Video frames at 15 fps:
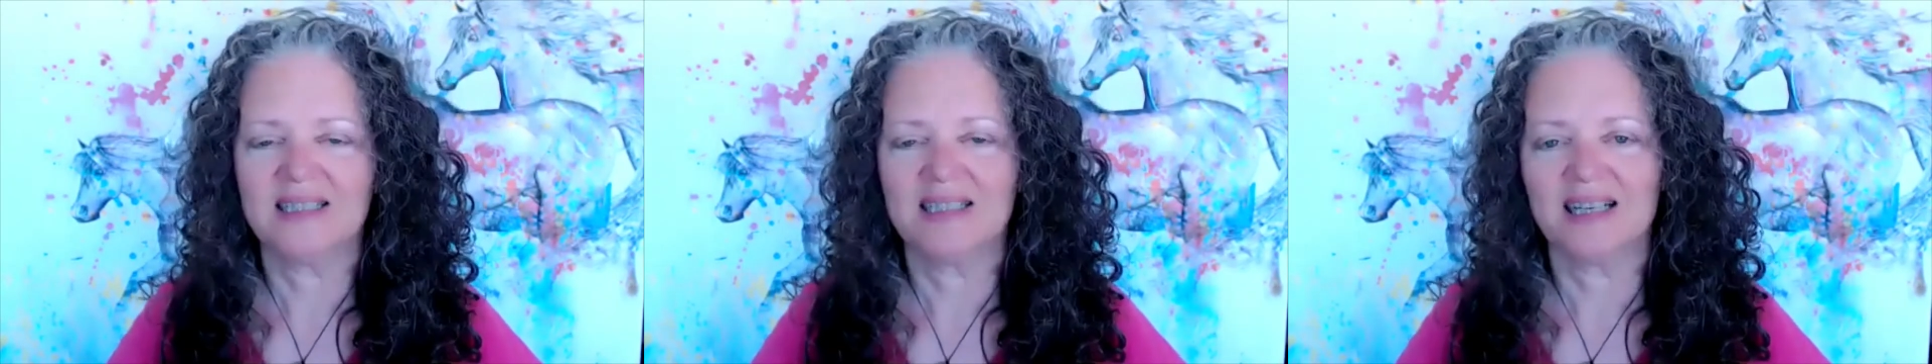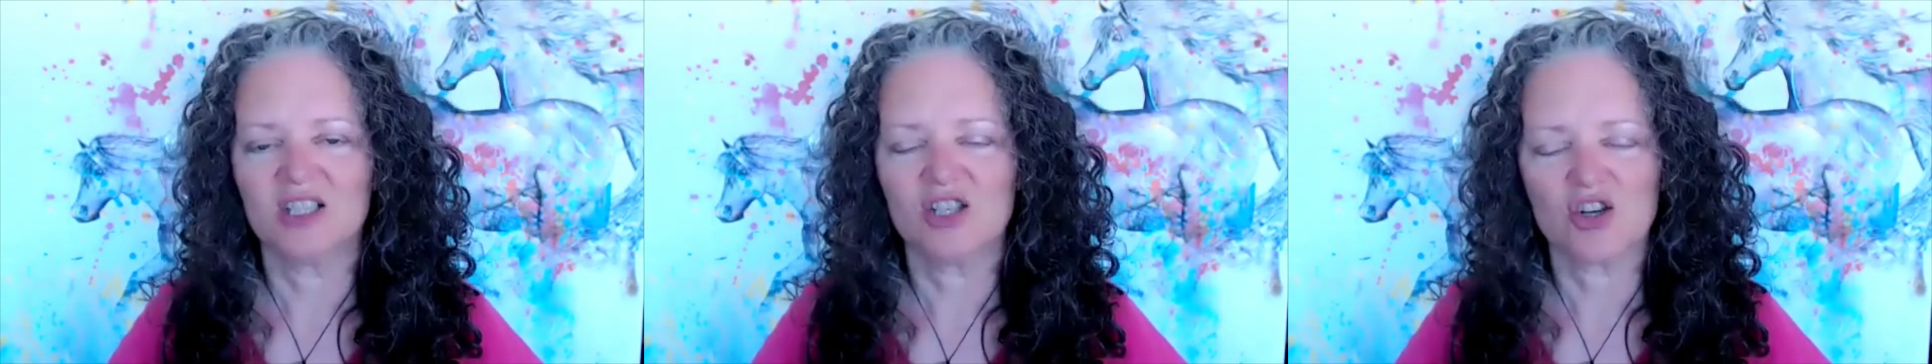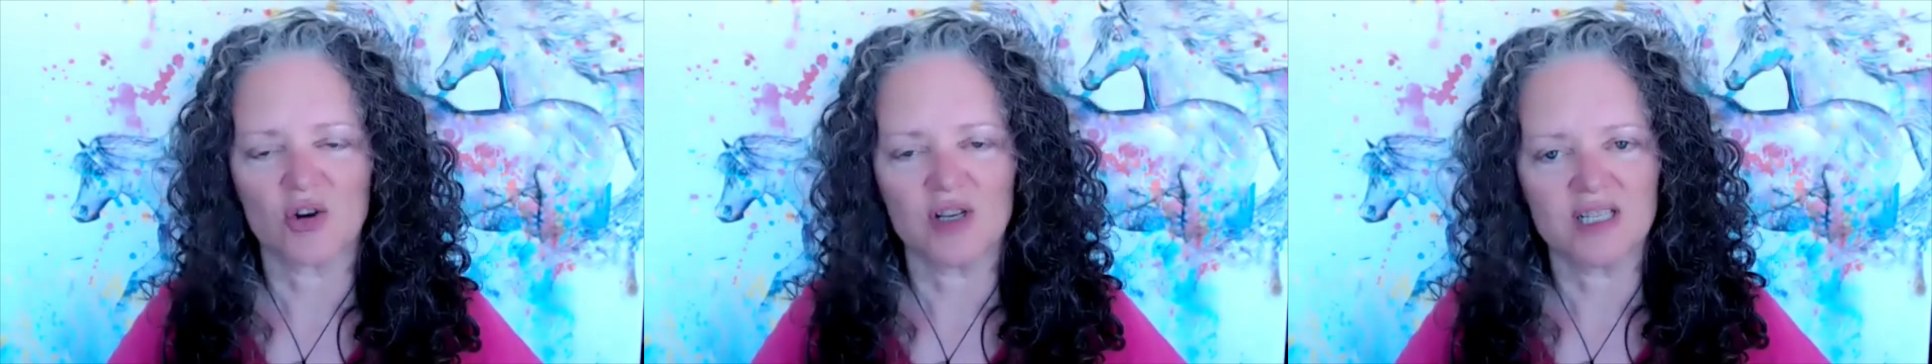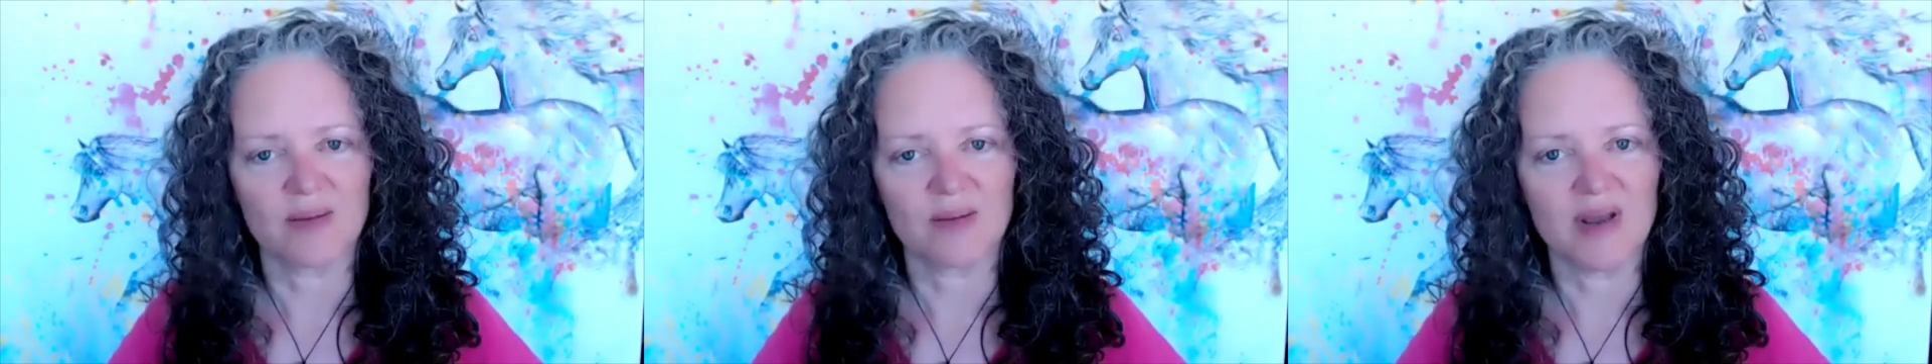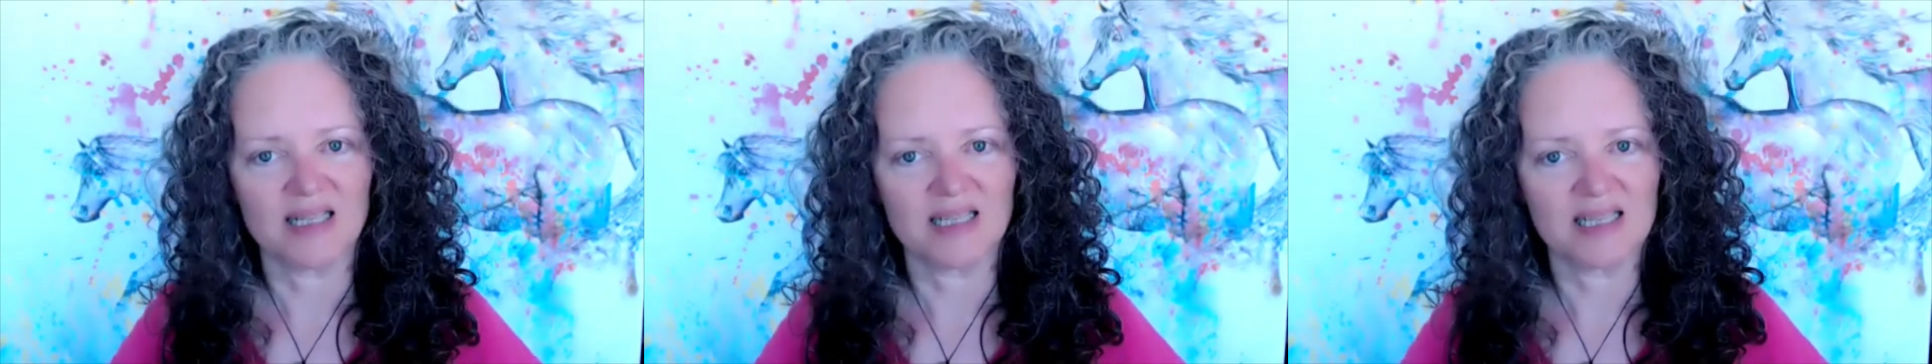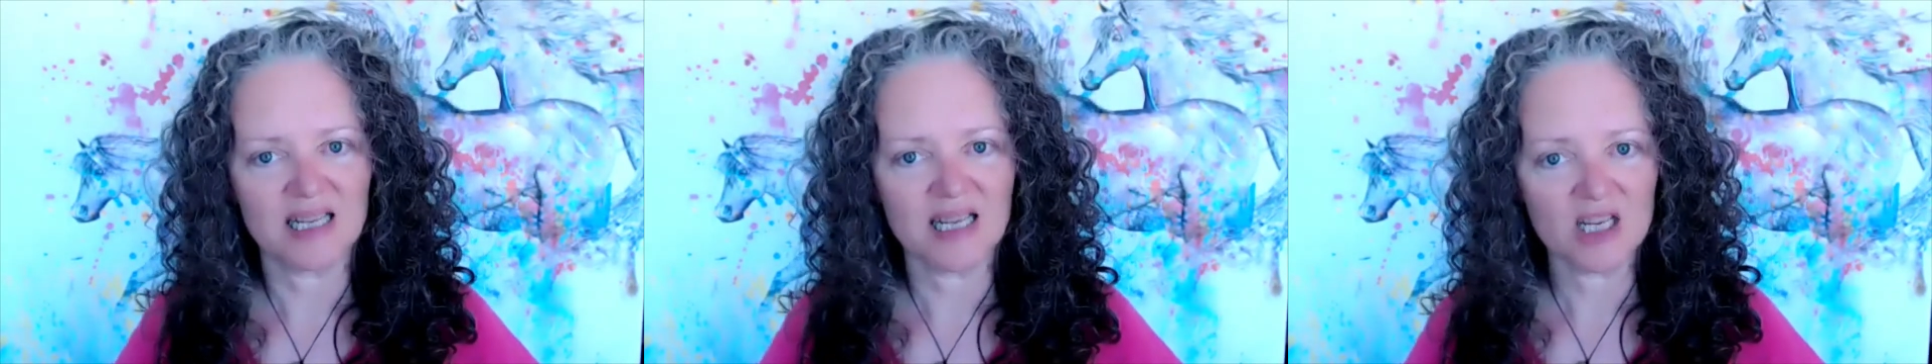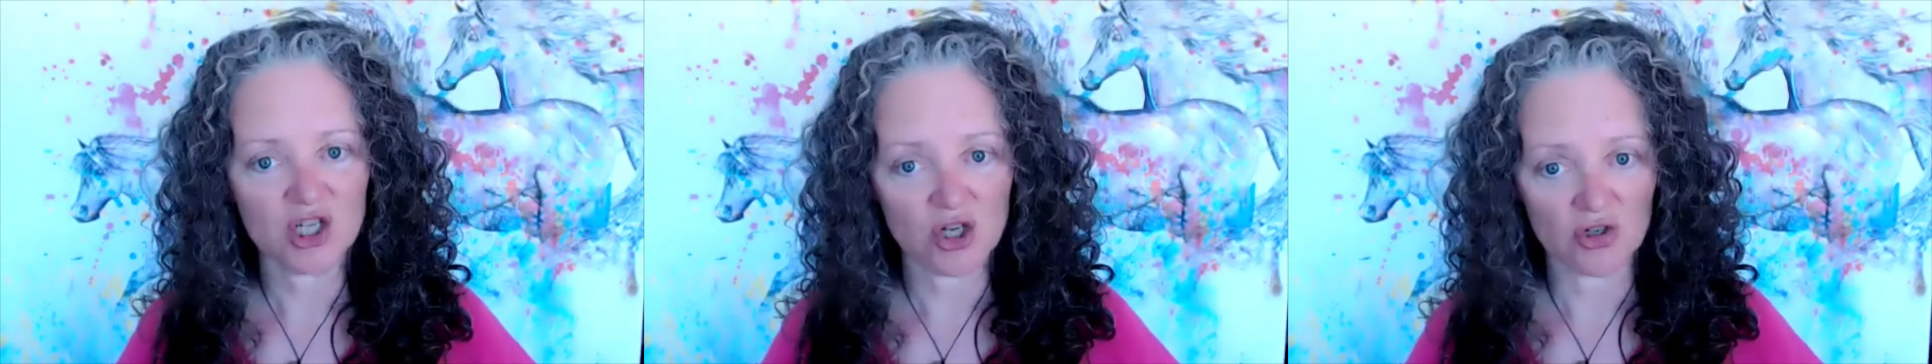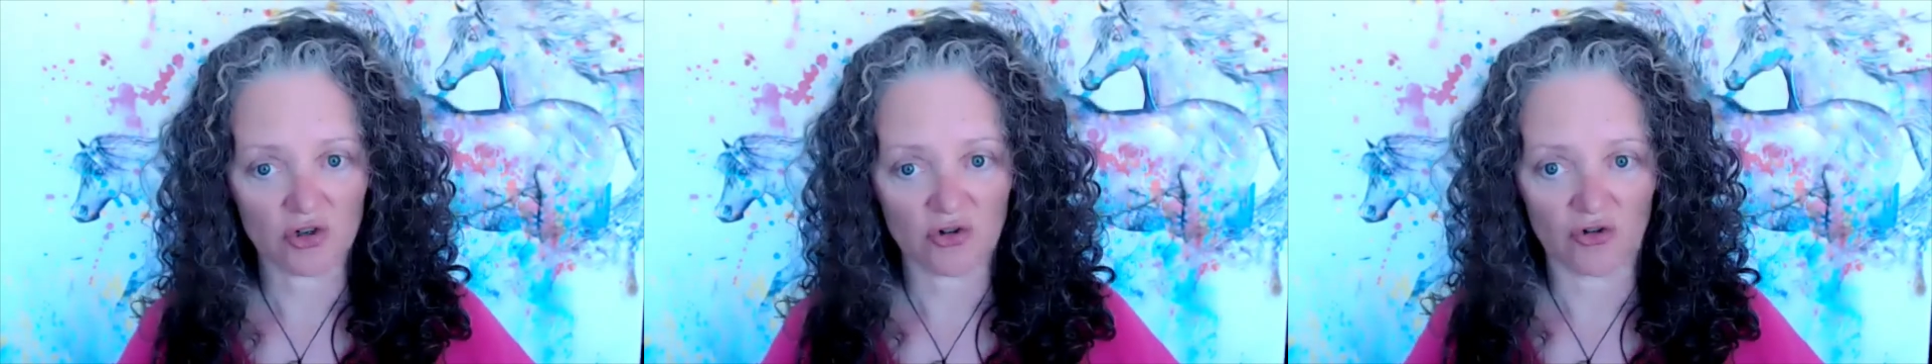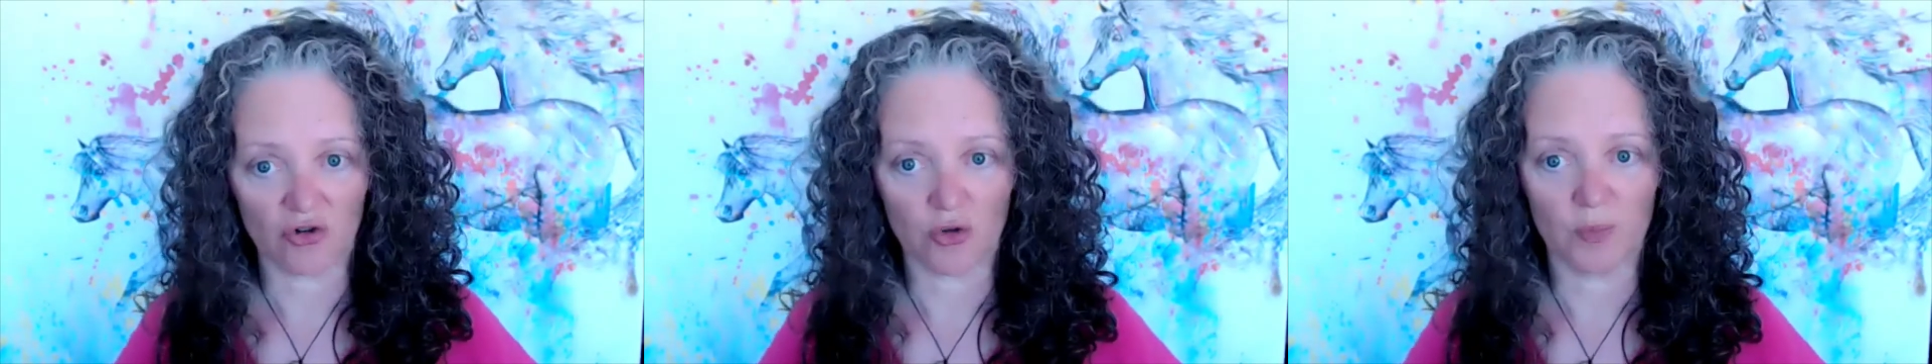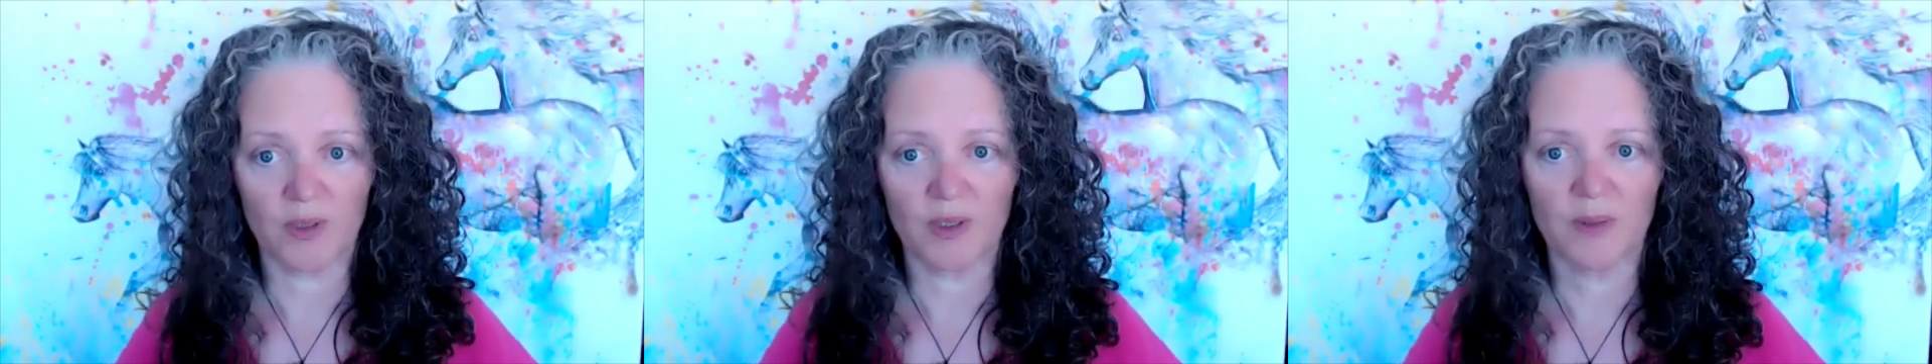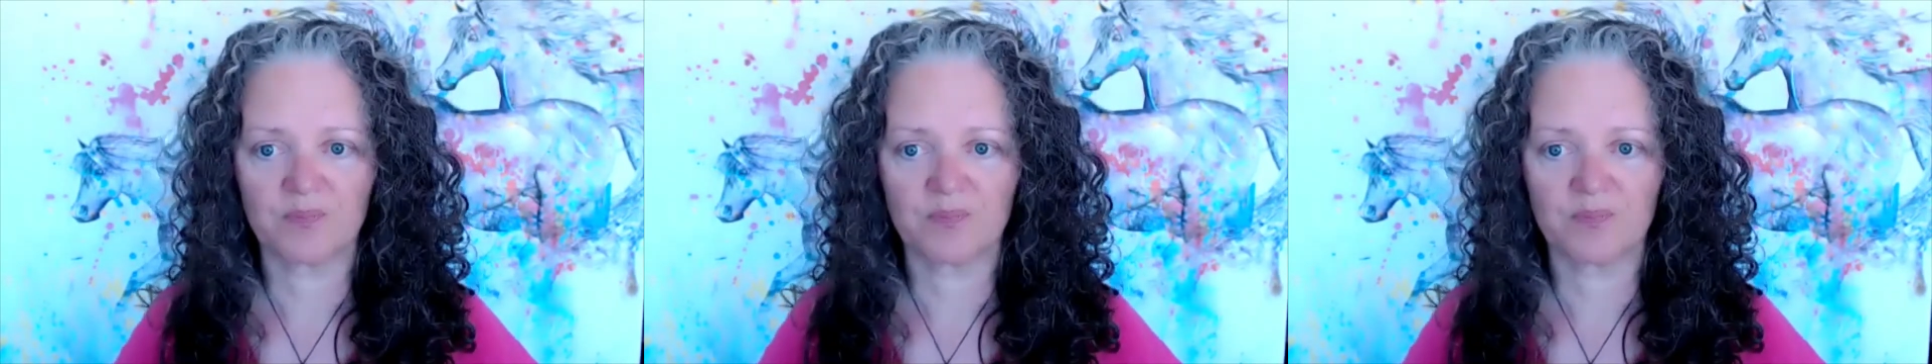I joined a meditation group,